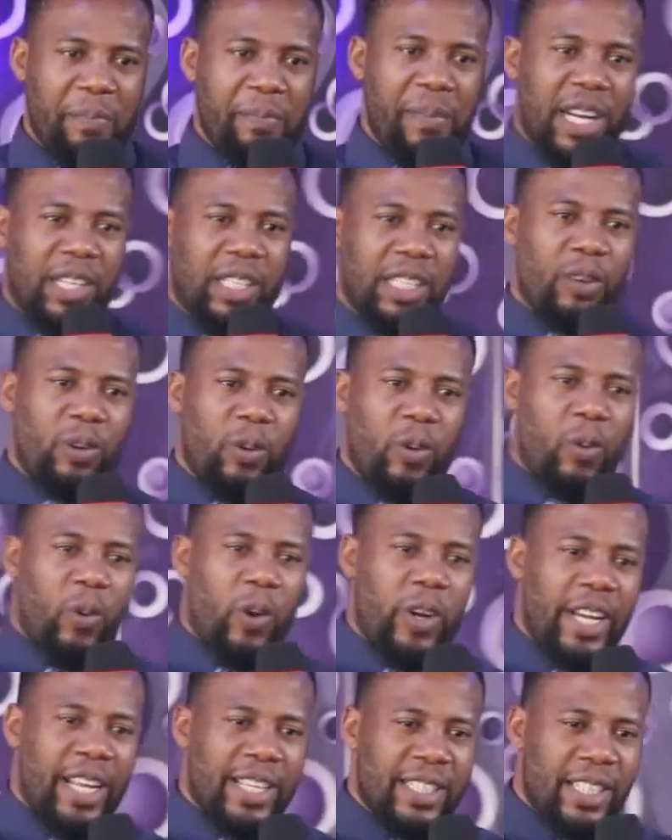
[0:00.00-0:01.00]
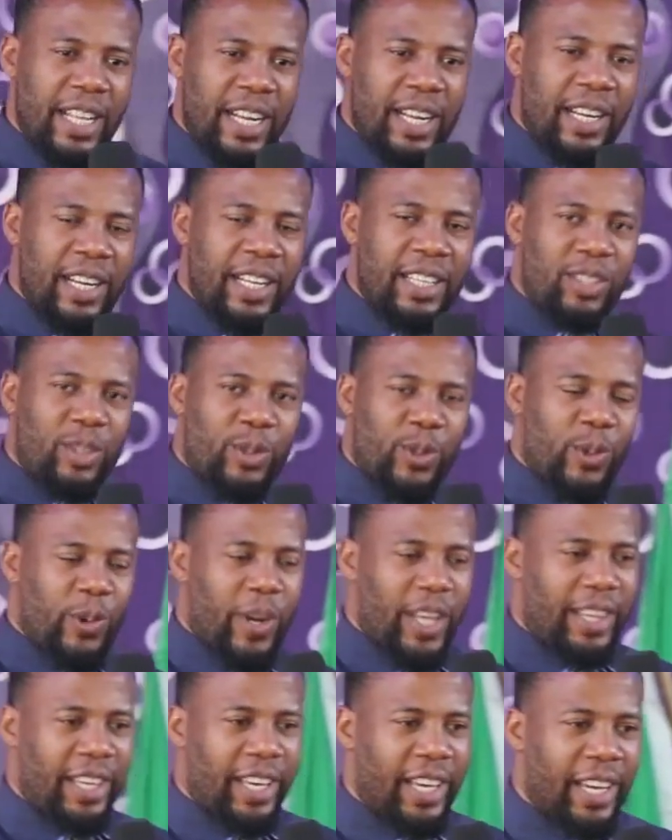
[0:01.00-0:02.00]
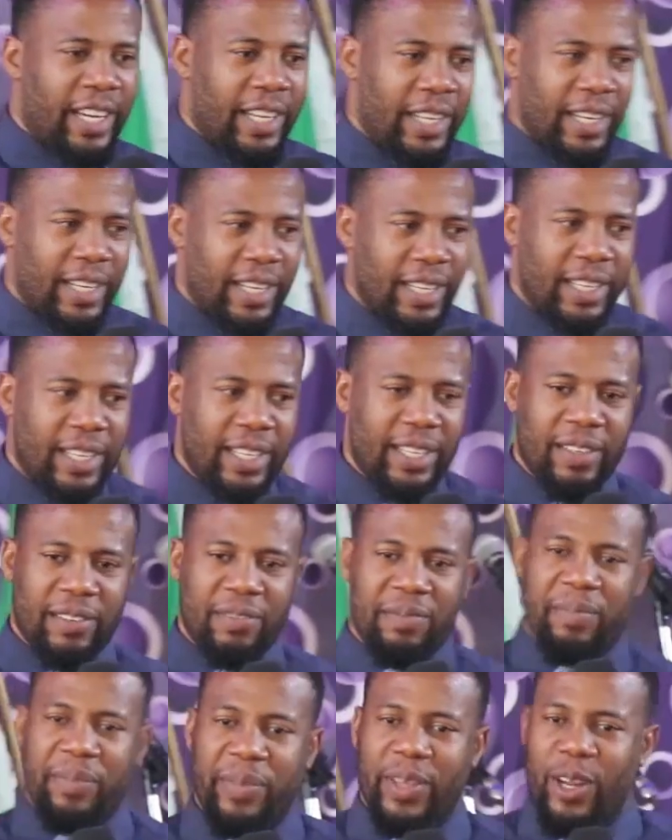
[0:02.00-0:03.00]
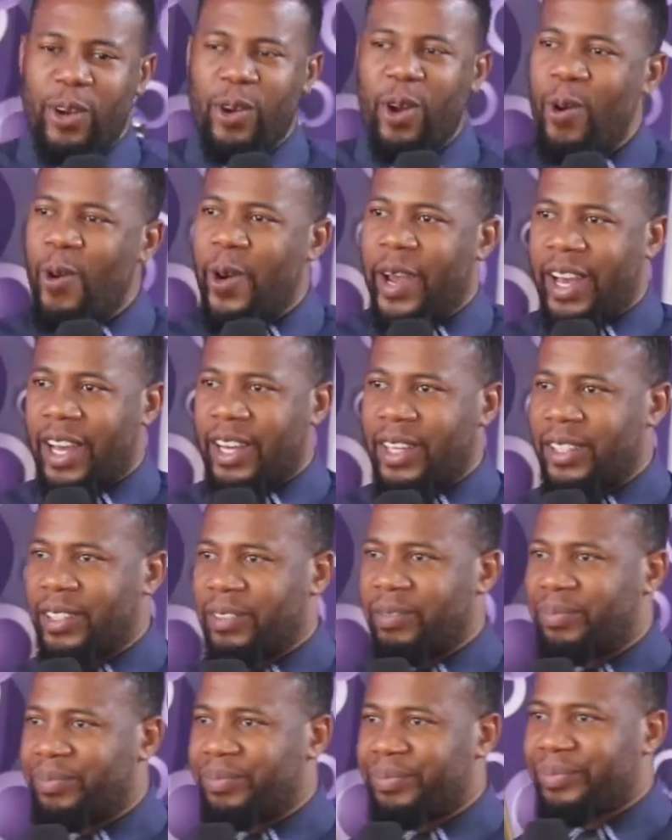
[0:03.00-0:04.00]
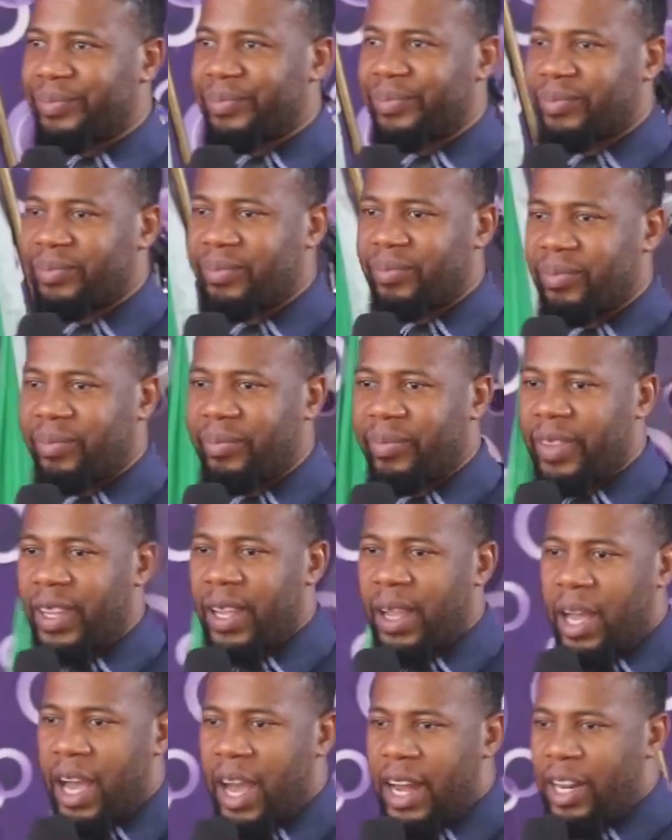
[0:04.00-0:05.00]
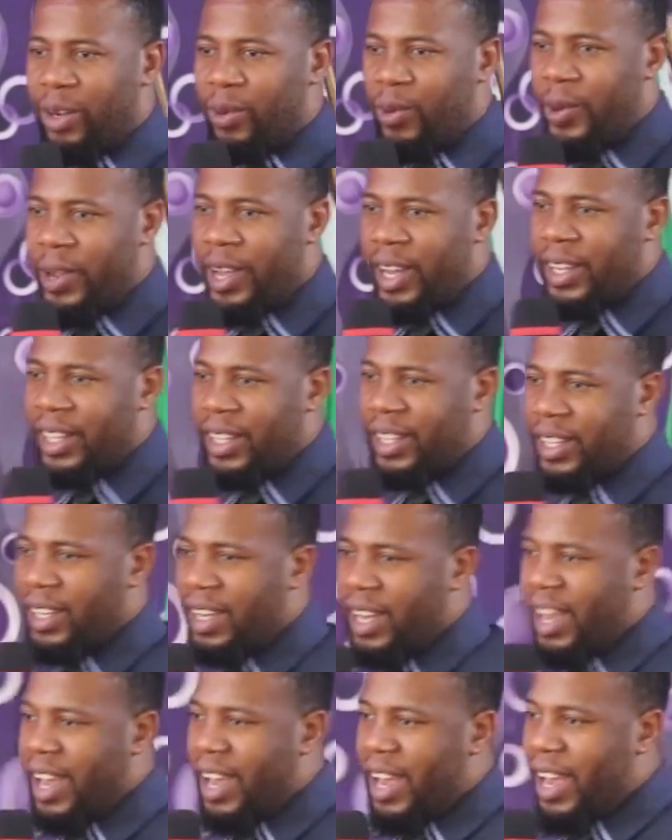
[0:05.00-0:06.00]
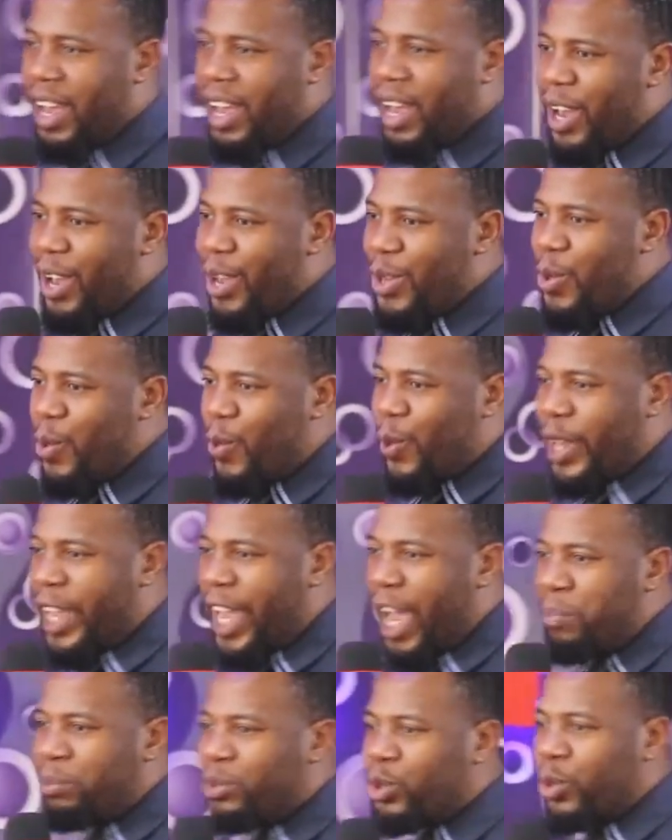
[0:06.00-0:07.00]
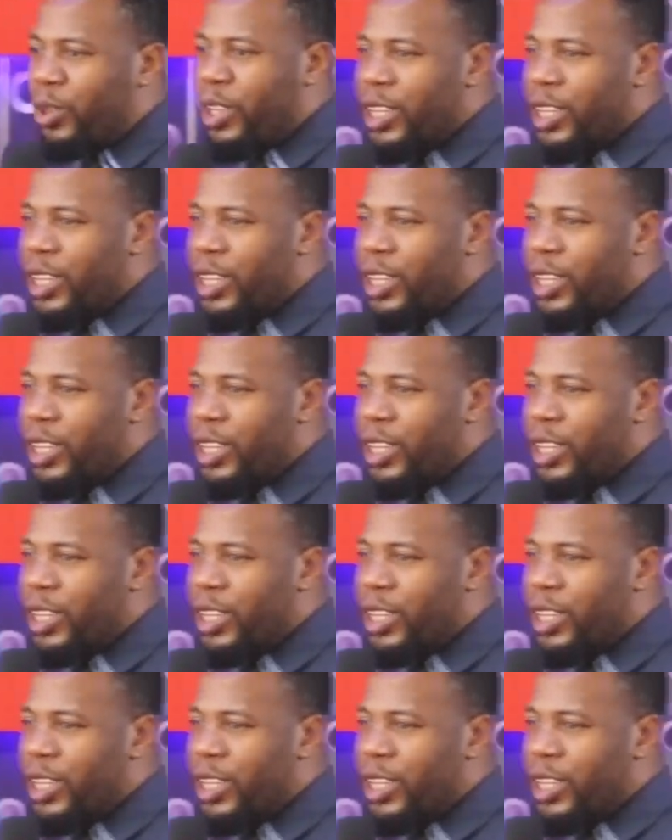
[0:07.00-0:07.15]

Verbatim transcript: But what does that lead to at the end? Nowhere. Hallelujah. You came to